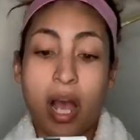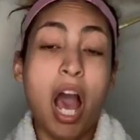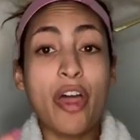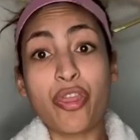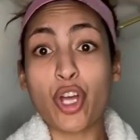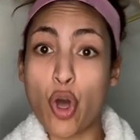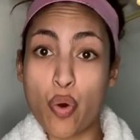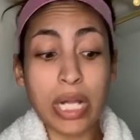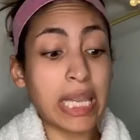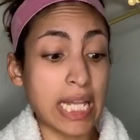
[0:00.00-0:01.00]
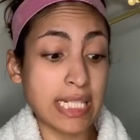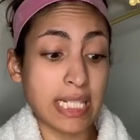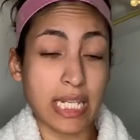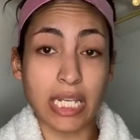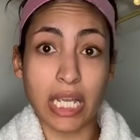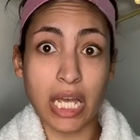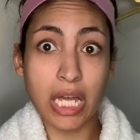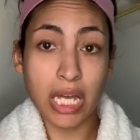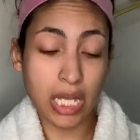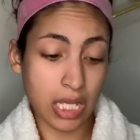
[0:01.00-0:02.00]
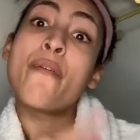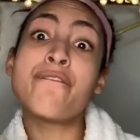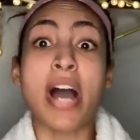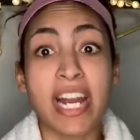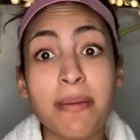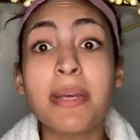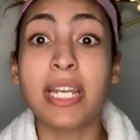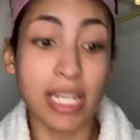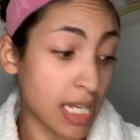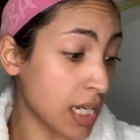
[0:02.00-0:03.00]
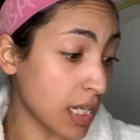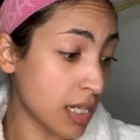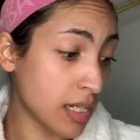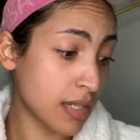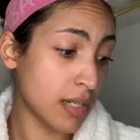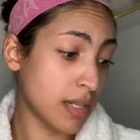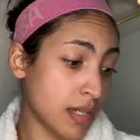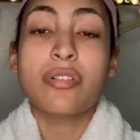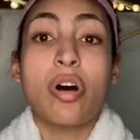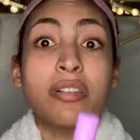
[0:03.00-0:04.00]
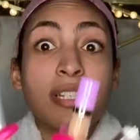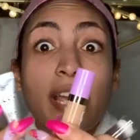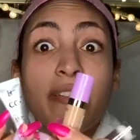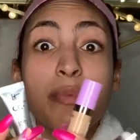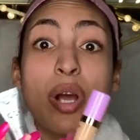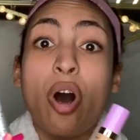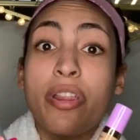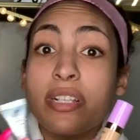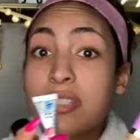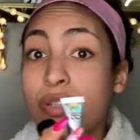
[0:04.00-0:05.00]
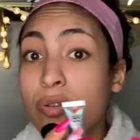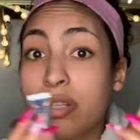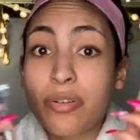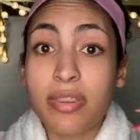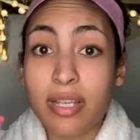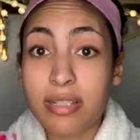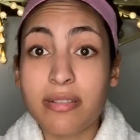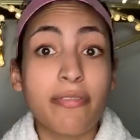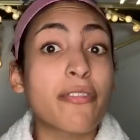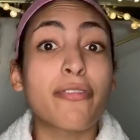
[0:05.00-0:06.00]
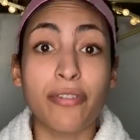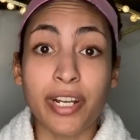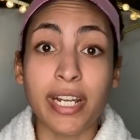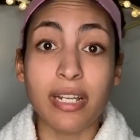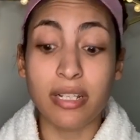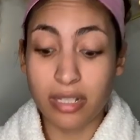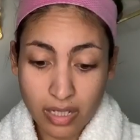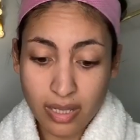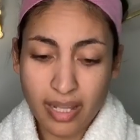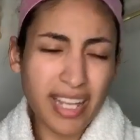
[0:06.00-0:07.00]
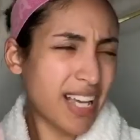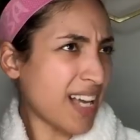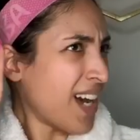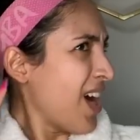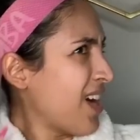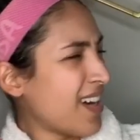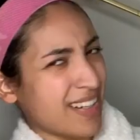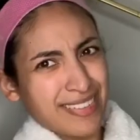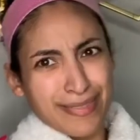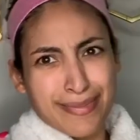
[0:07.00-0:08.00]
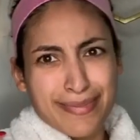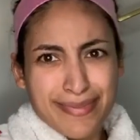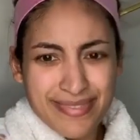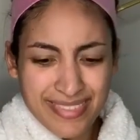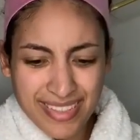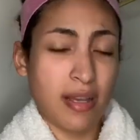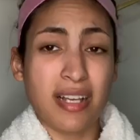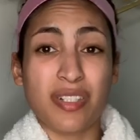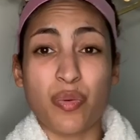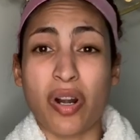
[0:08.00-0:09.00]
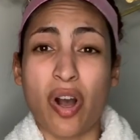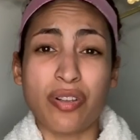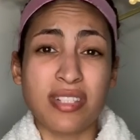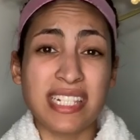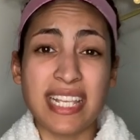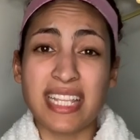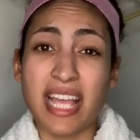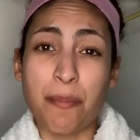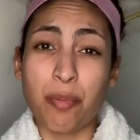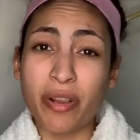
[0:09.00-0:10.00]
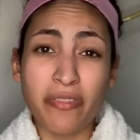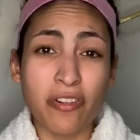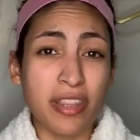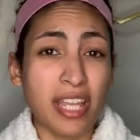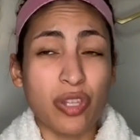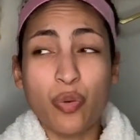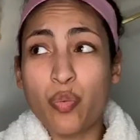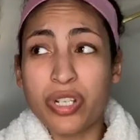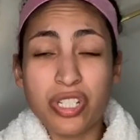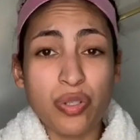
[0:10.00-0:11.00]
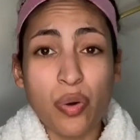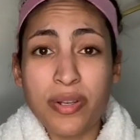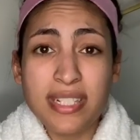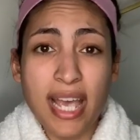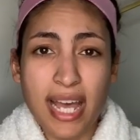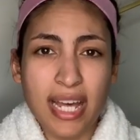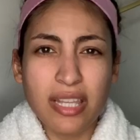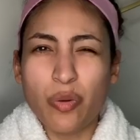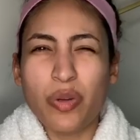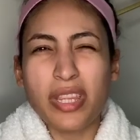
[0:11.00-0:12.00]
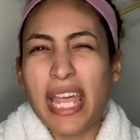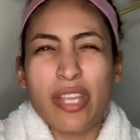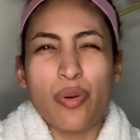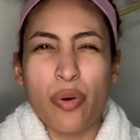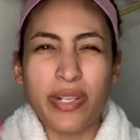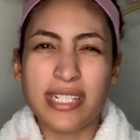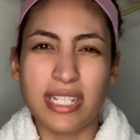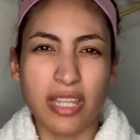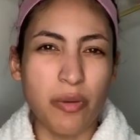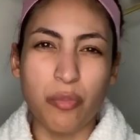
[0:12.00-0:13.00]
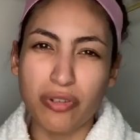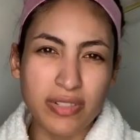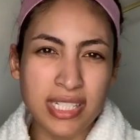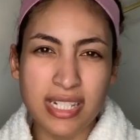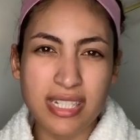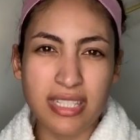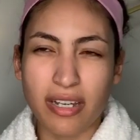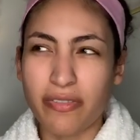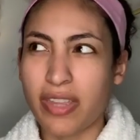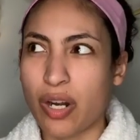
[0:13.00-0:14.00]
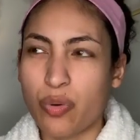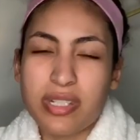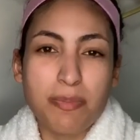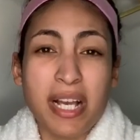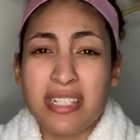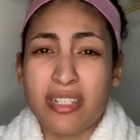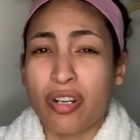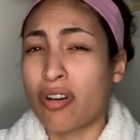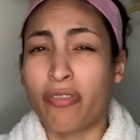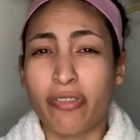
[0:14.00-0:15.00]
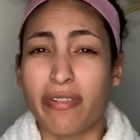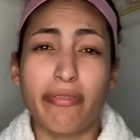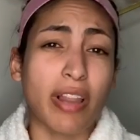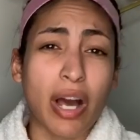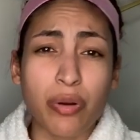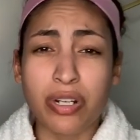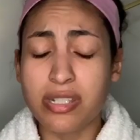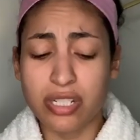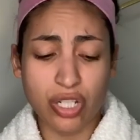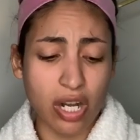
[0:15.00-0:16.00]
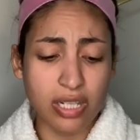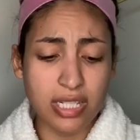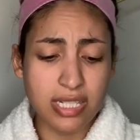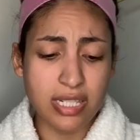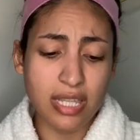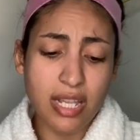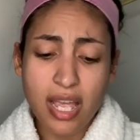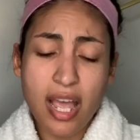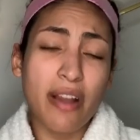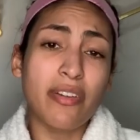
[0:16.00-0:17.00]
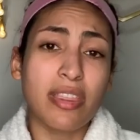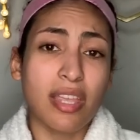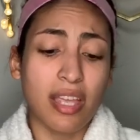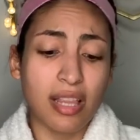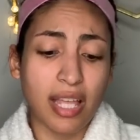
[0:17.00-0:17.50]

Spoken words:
On-the-go cleansing. Vitamin E. So Ulta gave me all these cute little things for free. Like, I swear, Ulta's like that boyfriend that you wish you always had. The one that you always see in the movies and stuff. That always buys their girlfriend flowers and chocolates and everything.